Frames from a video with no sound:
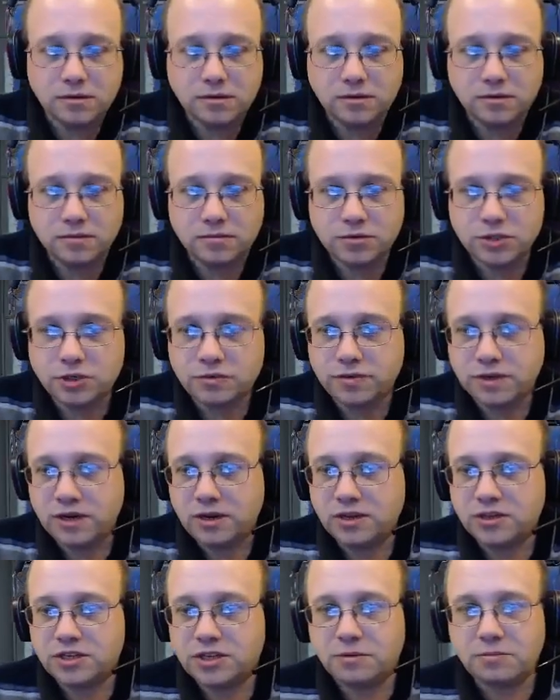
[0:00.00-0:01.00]
Just
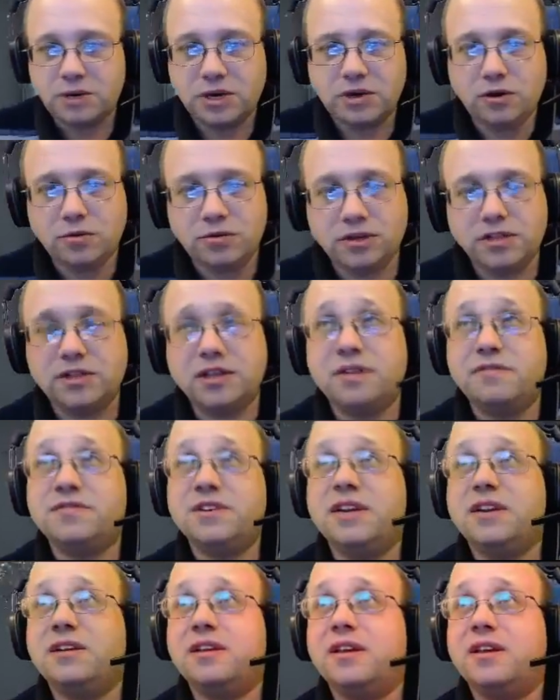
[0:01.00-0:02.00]
realised I've been holding the
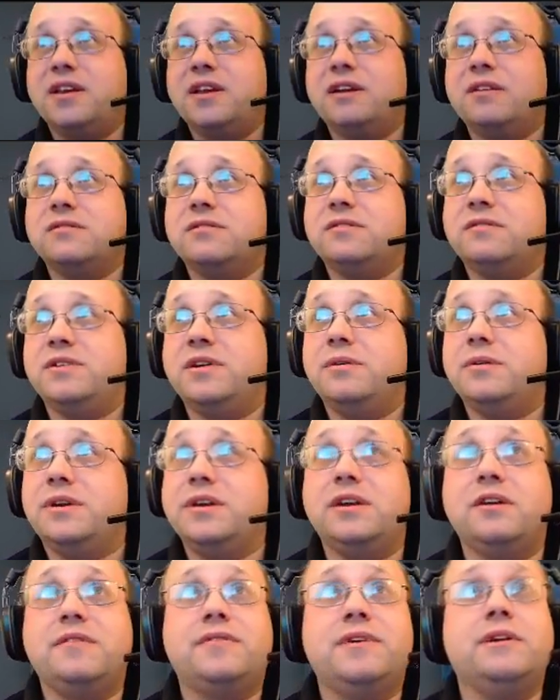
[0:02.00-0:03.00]
F10 key down, so I've no
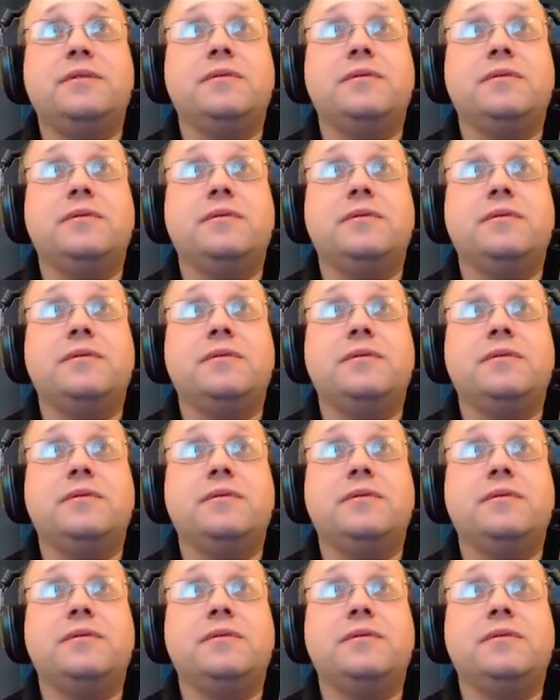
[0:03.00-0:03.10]
idea if anyone